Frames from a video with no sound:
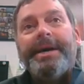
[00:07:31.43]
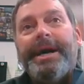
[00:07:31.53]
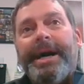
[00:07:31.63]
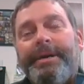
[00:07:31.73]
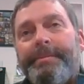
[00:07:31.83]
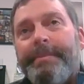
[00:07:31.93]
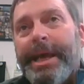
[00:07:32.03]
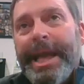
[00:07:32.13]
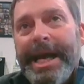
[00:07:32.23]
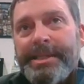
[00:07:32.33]
My
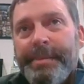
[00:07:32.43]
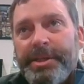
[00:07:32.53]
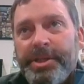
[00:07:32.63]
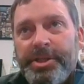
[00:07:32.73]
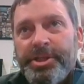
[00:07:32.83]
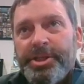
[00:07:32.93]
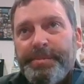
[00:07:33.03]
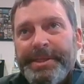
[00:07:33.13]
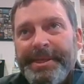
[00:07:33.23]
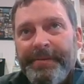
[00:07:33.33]
last message is
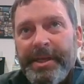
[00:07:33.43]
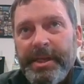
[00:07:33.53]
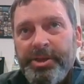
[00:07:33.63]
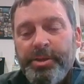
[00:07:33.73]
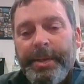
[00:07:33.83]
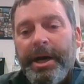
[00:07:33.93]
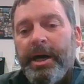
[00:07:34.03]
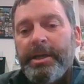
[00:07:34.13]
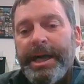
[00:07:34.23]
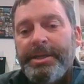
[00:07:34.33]
specifically to my
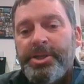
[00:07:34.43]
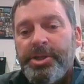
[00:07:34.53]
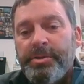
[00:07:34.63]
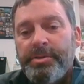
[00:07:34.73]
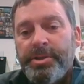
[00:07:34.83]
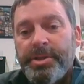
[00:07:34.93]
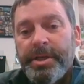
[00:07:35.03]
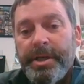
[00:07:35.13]
online students.